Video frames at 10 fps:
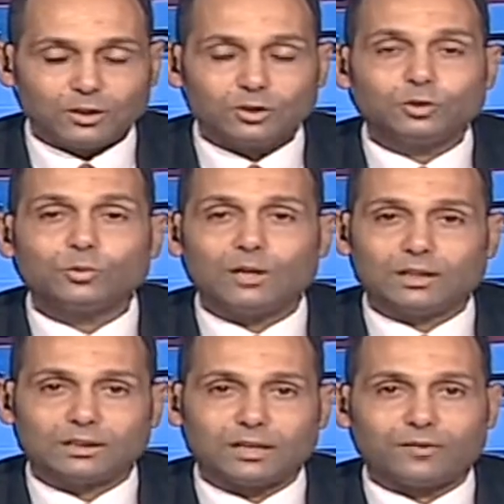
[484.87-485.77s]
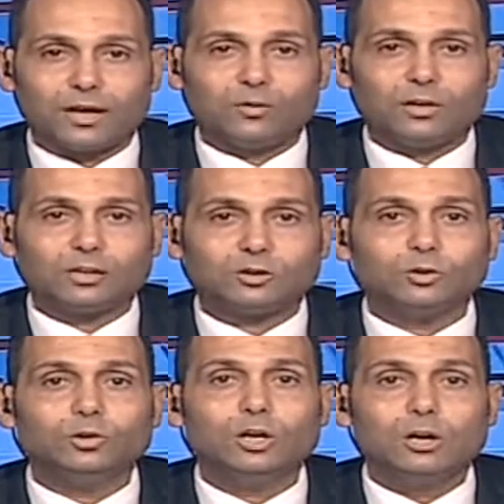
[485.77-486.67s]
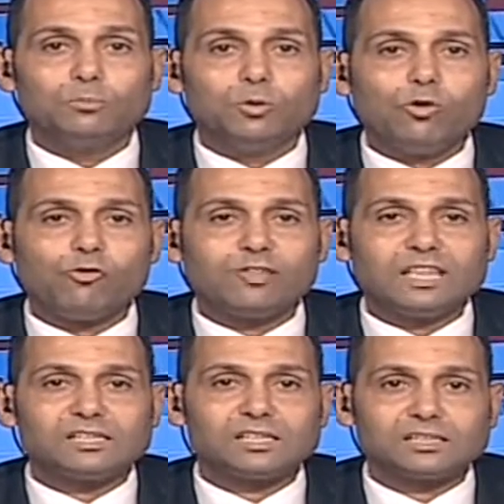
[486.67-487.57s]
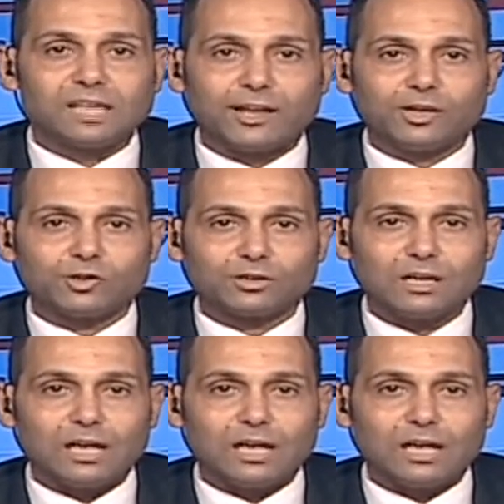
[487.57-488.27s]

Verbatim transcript: do work, if I want to move this stage,